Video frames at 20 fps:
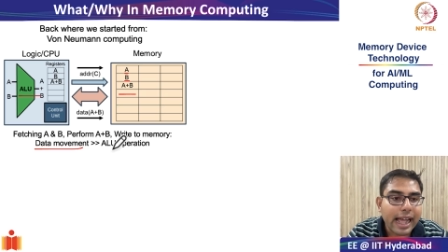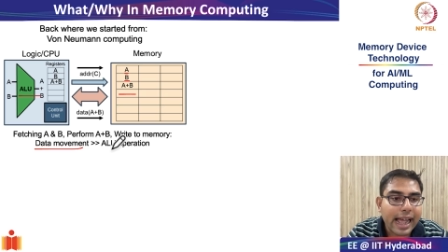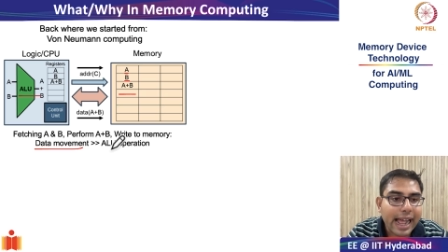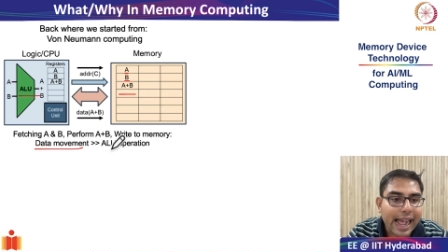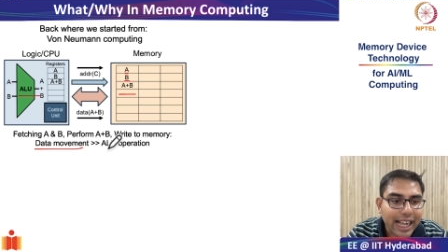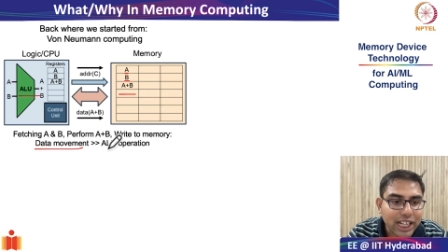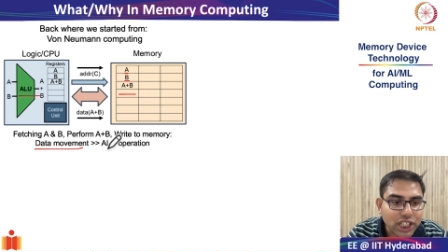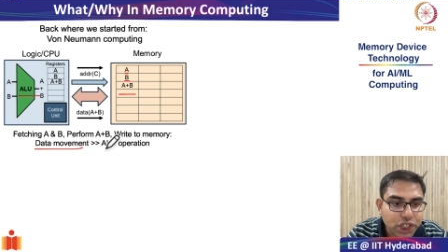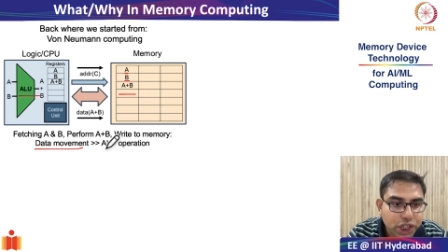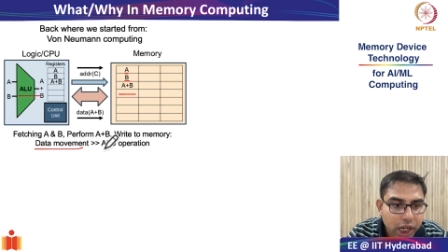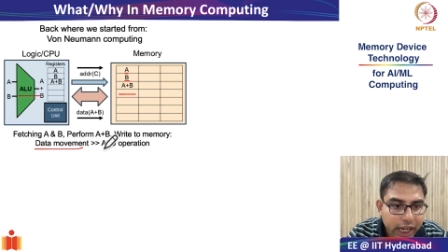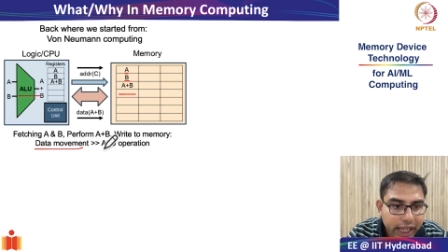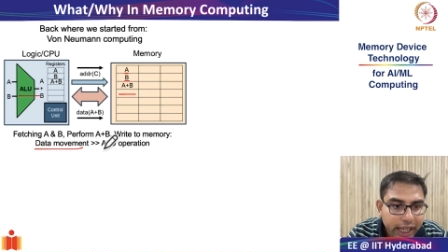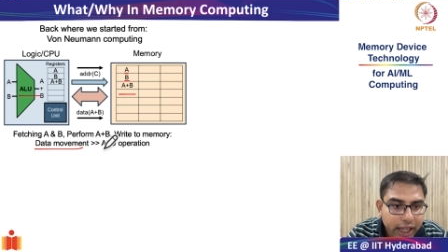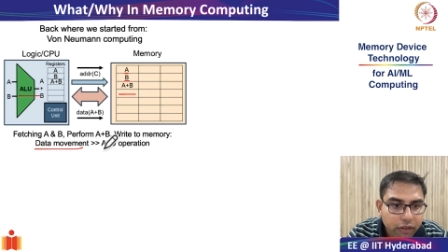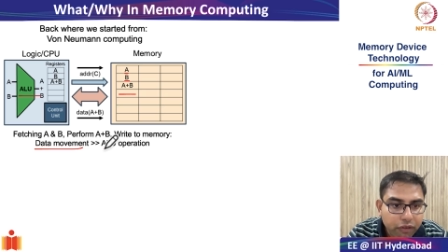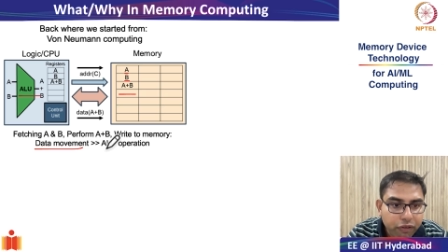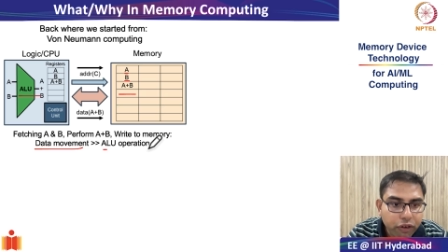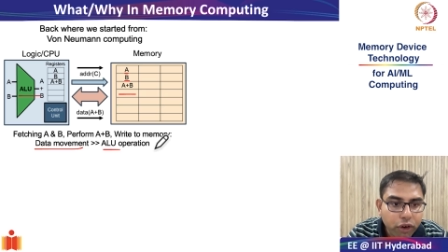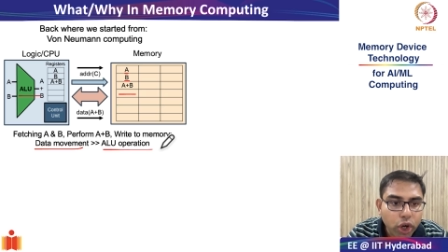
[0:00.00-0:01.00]
actually
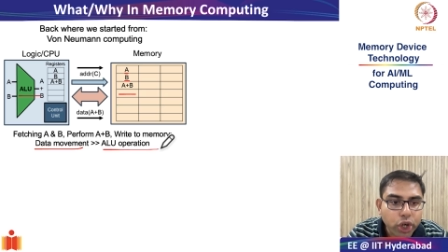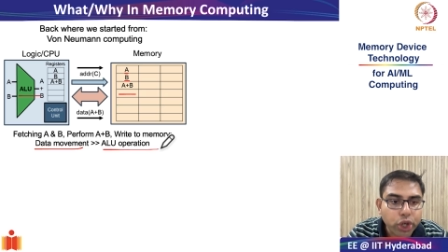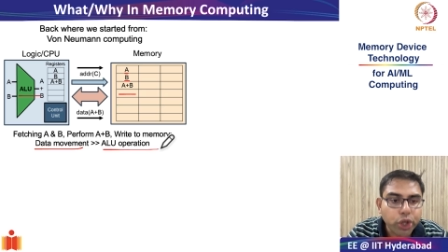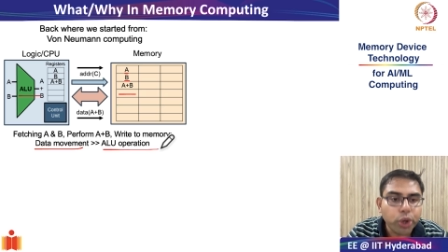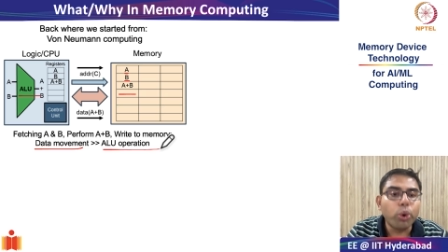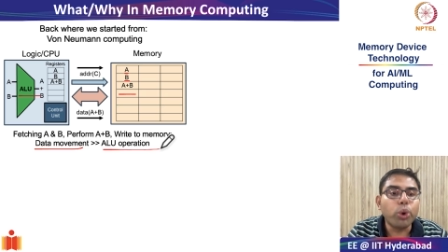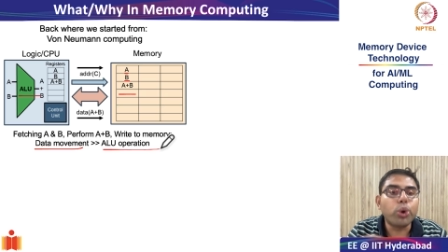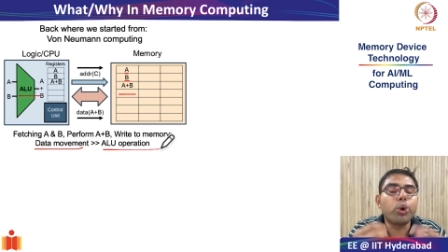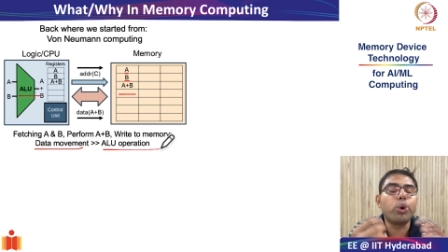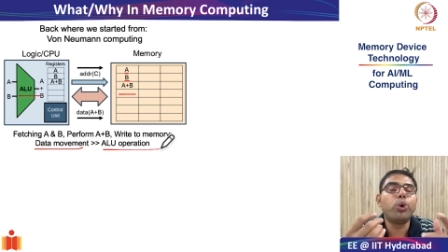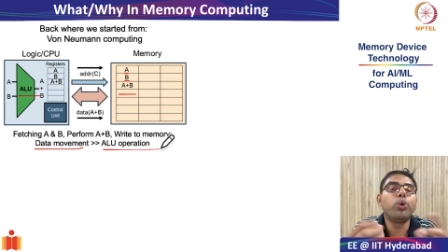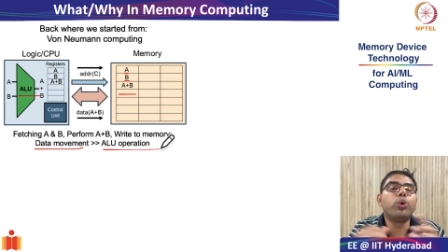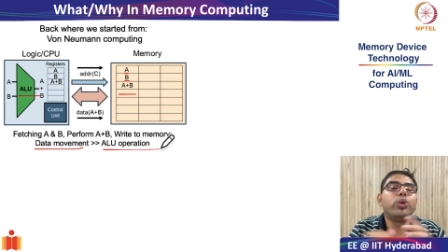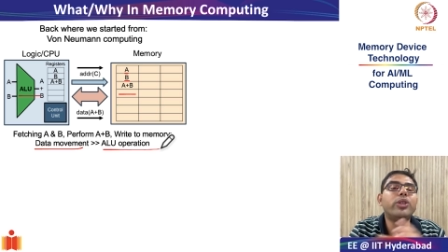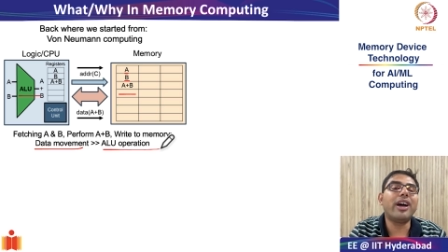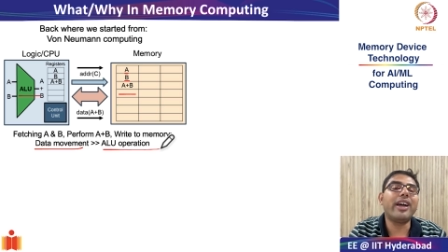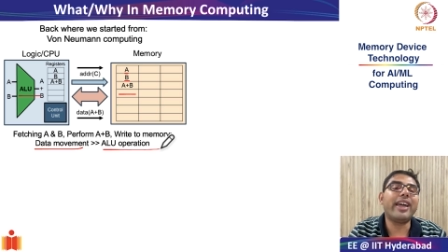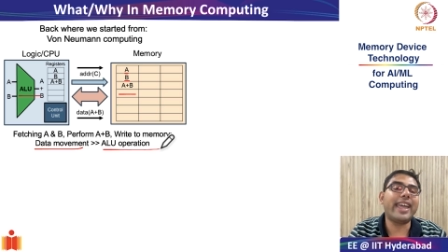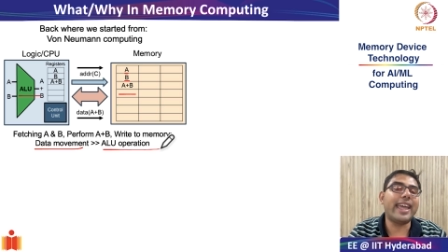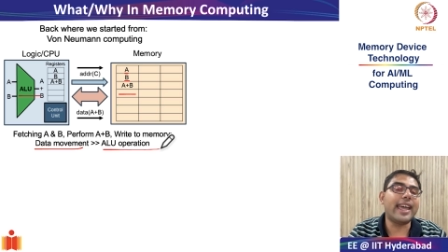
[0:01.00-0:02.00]
for you to do
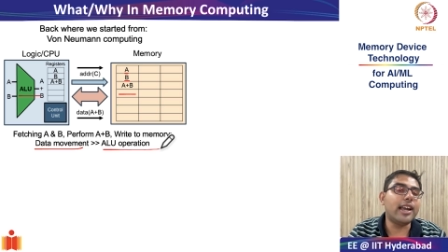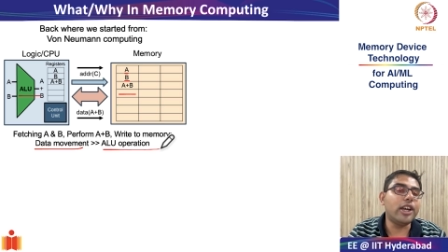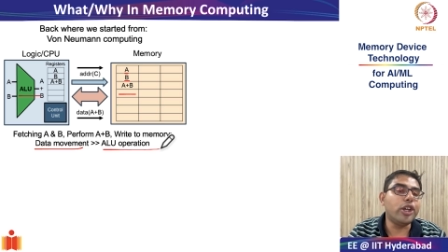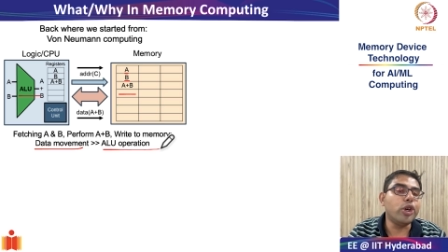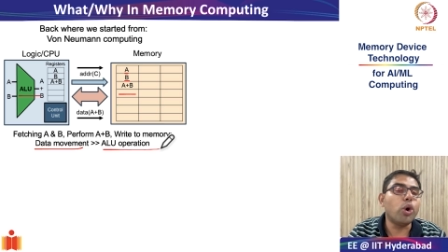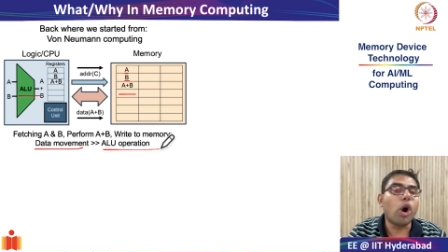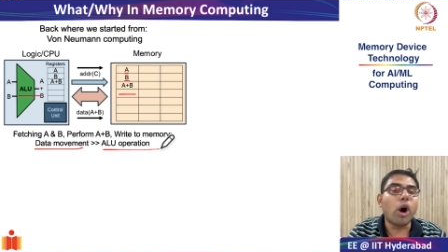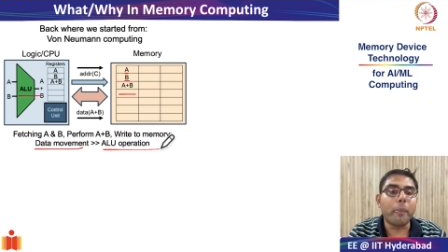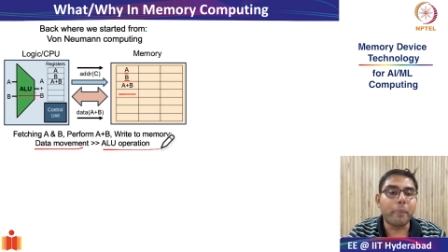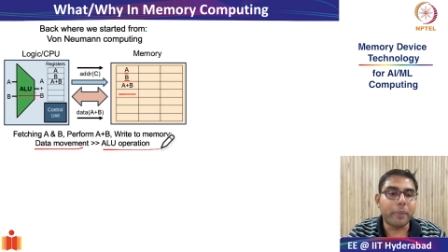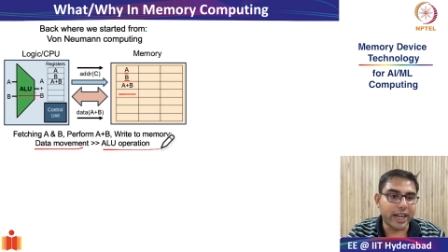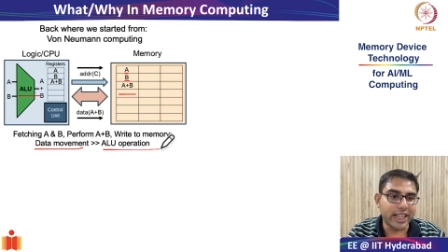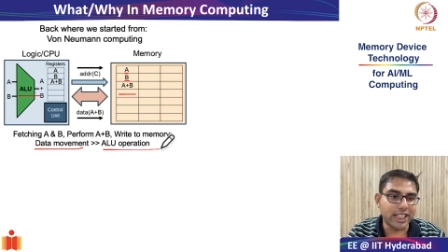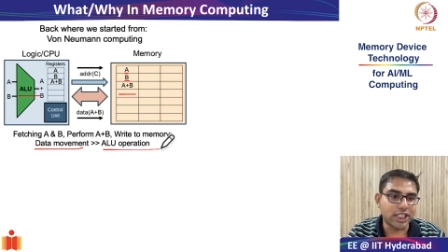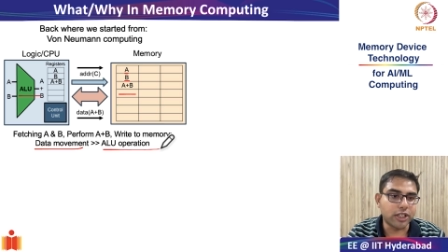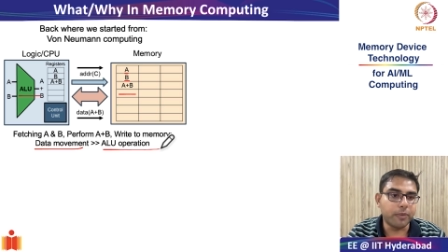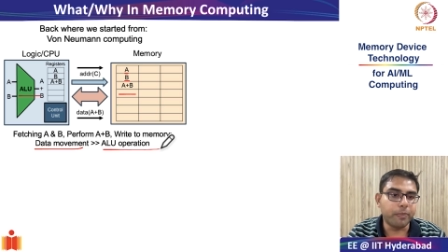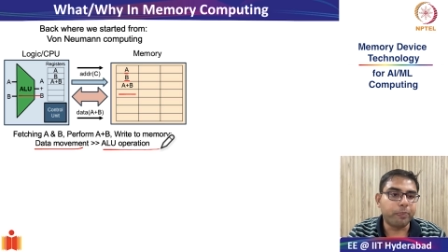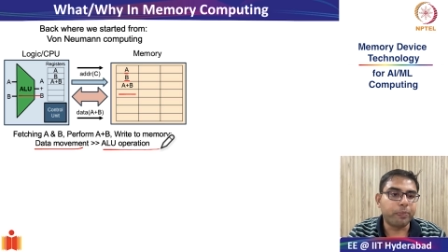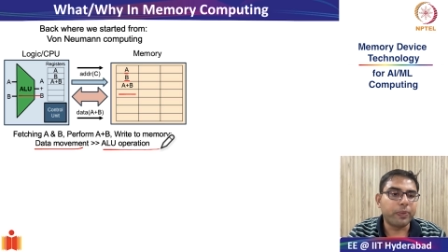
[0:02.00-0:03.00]
the ALU operation.